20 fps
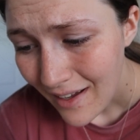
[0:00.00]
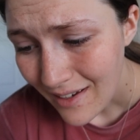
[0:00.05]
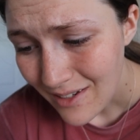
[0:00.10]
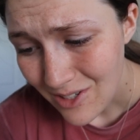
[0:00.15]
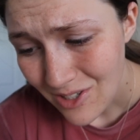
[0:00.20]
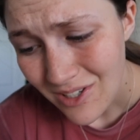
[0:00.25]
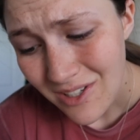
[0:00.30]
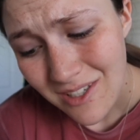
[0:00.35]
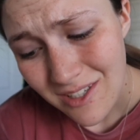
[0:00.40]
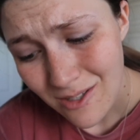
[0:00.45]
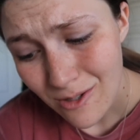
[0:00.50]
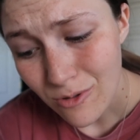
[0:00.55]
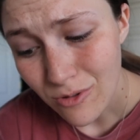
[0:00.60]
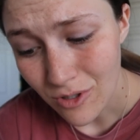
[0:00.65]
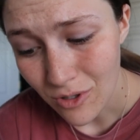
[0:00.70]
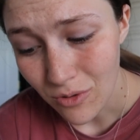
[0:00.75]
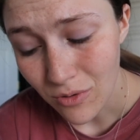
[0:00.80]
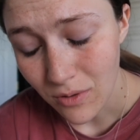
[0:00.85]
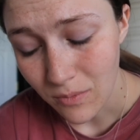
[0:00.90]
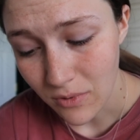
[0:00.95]
I just don't
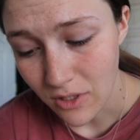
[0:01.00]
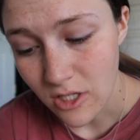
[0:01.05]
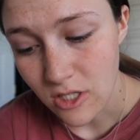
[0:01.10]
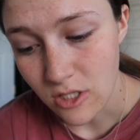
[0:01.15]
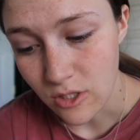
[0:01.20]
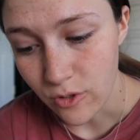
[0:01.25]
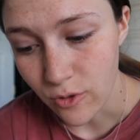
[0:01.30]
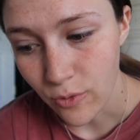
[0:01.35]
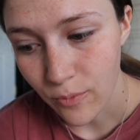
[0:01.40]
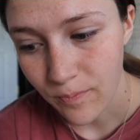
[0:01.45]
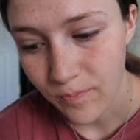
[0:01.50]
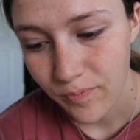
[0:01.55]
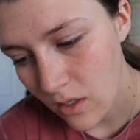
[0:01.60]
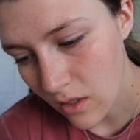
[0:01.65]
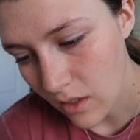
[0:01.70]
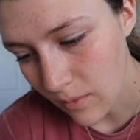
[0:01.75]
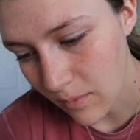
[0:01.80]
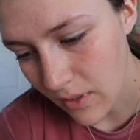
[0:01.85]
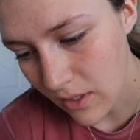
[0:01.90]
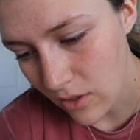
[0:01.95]
know what I'm gonna do.
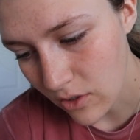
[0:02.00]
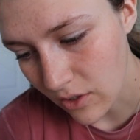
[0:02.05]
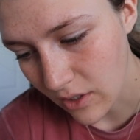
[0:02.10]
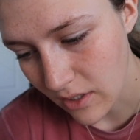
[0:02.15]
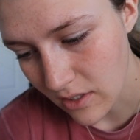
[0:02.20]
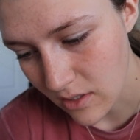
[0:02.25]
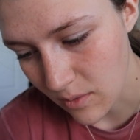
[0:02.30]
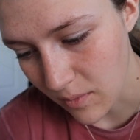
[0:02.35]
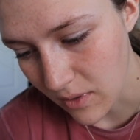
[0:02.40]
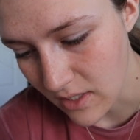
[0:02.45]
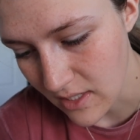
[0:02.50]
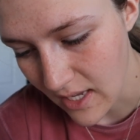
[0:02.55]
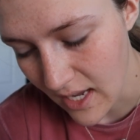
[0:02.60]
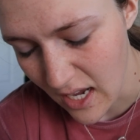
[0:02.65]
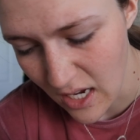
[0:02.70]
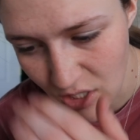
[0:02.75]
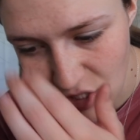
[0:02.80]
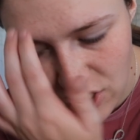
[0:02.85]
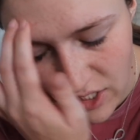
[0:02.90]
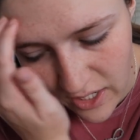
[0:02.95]
Let me look at some of these
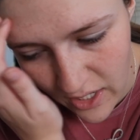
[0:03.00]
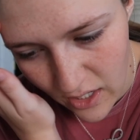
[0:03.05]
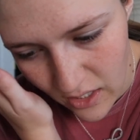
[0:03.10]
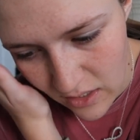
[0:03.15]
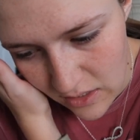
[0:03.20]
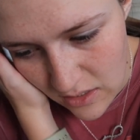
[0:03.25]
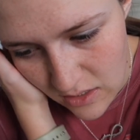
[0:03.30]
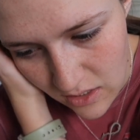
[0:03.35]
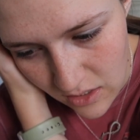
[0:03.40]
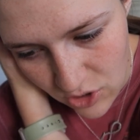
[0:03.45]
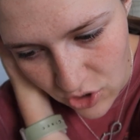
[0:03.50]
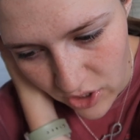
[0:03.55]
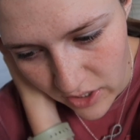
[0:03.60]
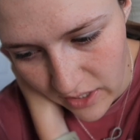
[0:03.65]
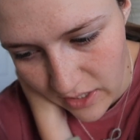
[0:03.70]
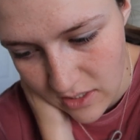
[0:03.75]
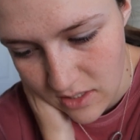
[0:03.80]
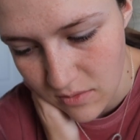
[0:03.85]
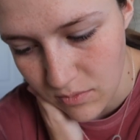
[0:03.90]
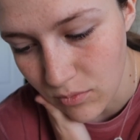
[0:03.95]
hashtags and try
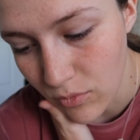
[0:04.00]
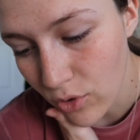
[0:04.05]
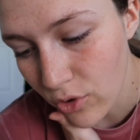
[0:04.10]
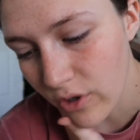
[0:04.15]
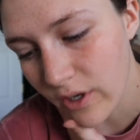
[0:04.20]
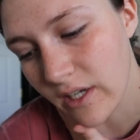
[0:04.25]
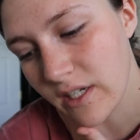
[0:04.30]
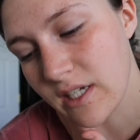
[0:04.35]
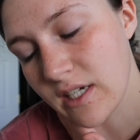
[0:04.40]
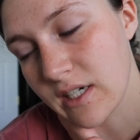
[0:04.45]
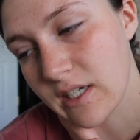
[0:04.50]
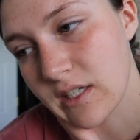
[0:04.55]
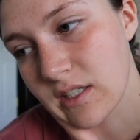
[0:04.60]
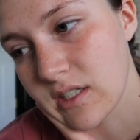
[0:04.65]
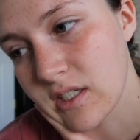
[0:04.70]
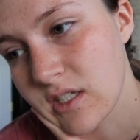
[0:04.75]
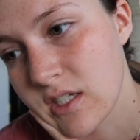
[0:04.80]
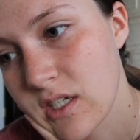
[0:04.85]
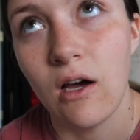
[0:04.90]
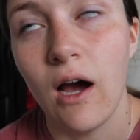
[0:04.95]
to get some more
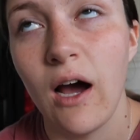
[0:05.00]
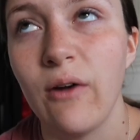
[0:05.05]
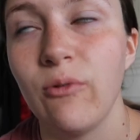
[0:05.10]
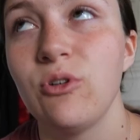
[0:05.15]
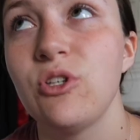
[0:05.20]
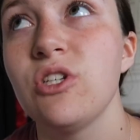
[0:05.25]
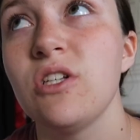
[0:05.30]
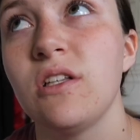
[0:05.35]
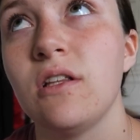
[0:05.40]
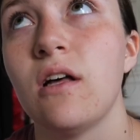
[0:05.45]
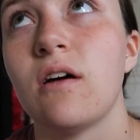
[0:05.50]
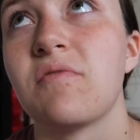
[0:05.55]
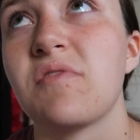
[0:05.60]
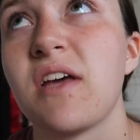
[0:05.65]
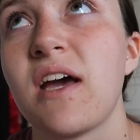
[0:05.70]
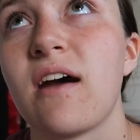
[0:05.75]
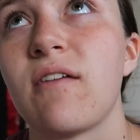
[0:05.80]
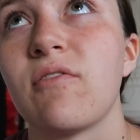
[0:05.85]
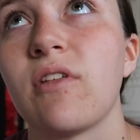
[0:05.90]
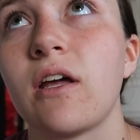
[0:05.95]
ideas. I would just love
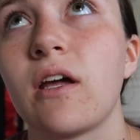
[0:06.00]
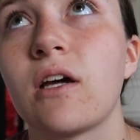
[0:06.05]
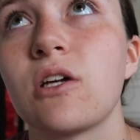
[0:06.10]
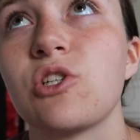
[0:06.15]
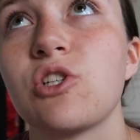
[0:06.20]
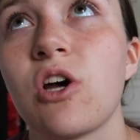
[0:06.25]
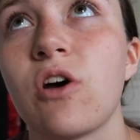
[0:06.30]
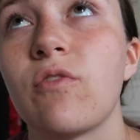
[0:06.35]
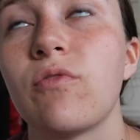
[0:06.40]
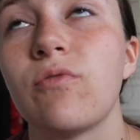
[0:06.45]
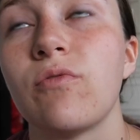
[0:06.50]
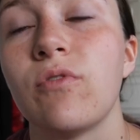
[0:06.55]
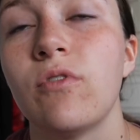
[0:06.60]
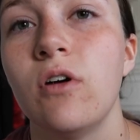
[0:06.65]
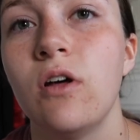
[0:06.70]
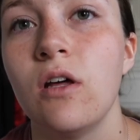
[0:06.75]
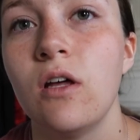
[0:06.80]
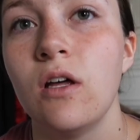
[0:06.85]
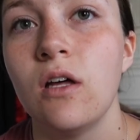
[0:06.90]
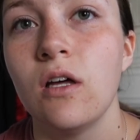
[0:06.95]
to have like a shelf
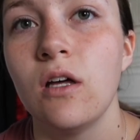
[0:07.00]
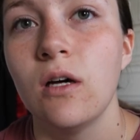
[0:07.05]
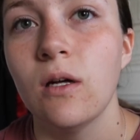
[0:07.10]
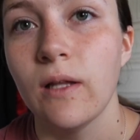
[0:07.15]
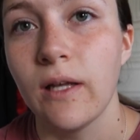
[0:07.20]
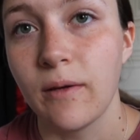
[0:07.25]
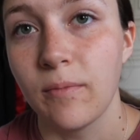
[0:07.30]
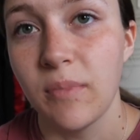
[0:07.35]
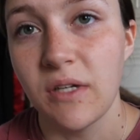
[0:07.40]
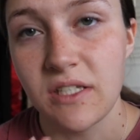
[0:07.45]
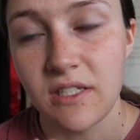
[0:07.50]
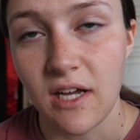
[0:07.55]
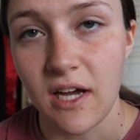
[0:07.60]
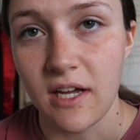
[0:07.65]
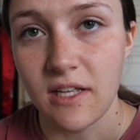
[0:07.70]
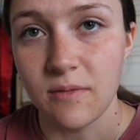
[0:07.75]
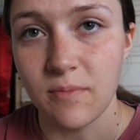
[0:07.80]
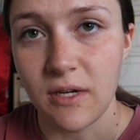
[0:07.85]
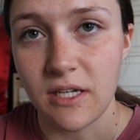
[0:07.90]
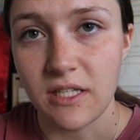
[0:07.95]
like besides